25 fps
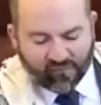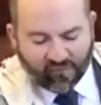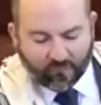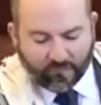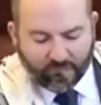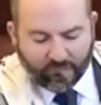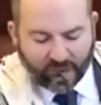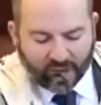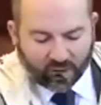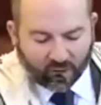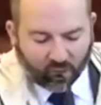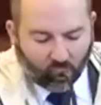for
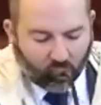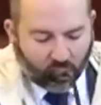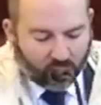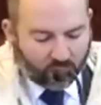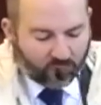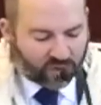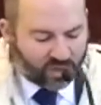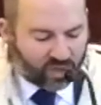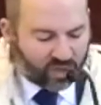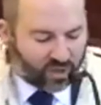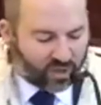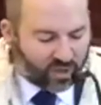being
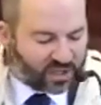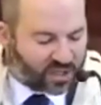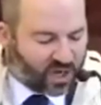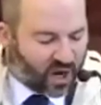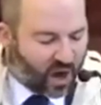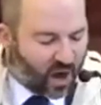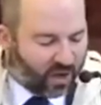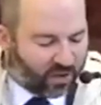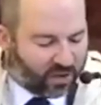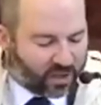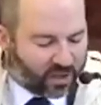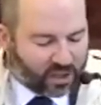loyal to his
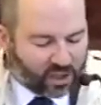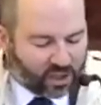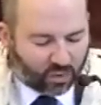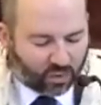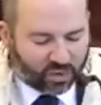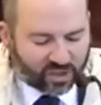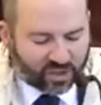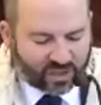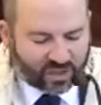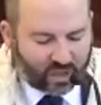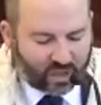college or his